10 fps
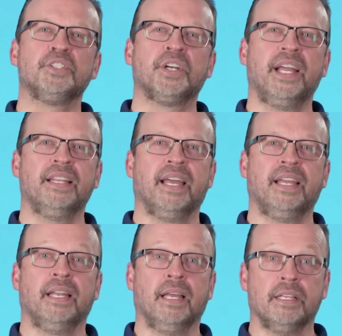trade
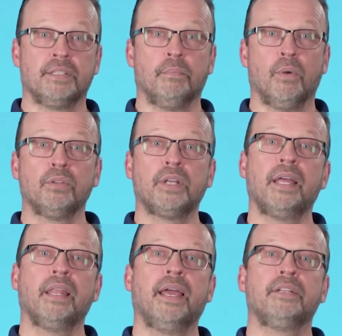lane is a
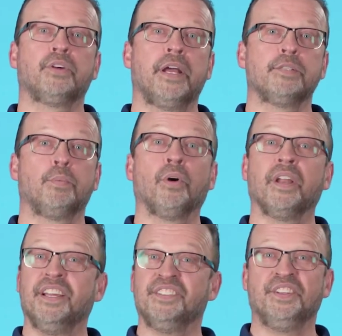multi-leg transport
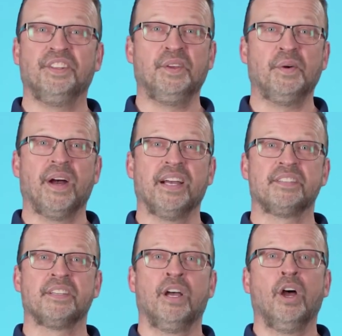into the
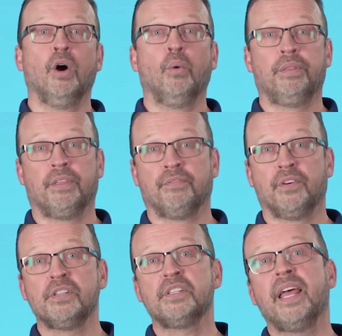U.S., with the
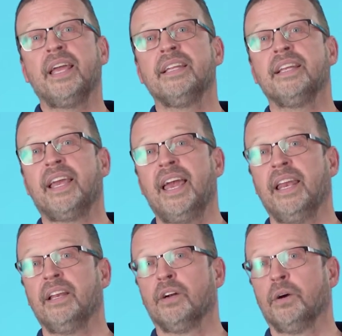first leg into
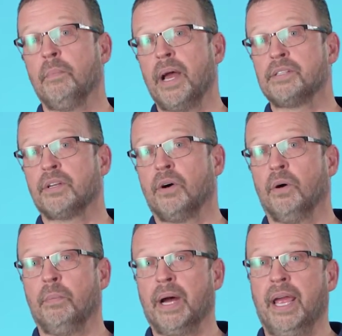Canada or Mexico
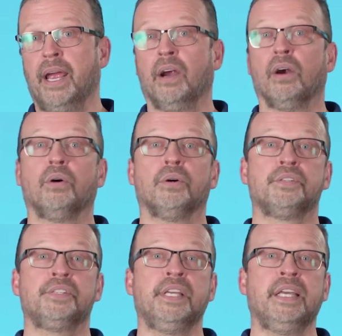by air or
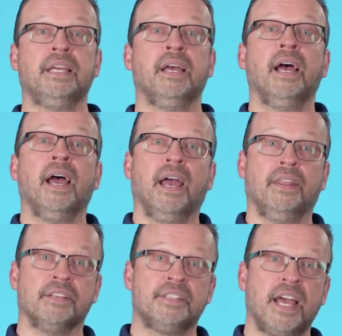sea, and
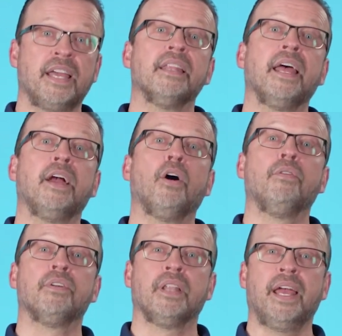the second leg
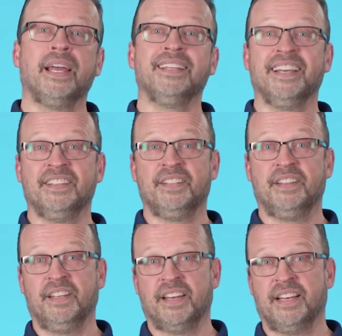over land into
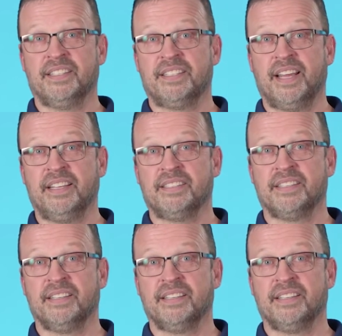the United States.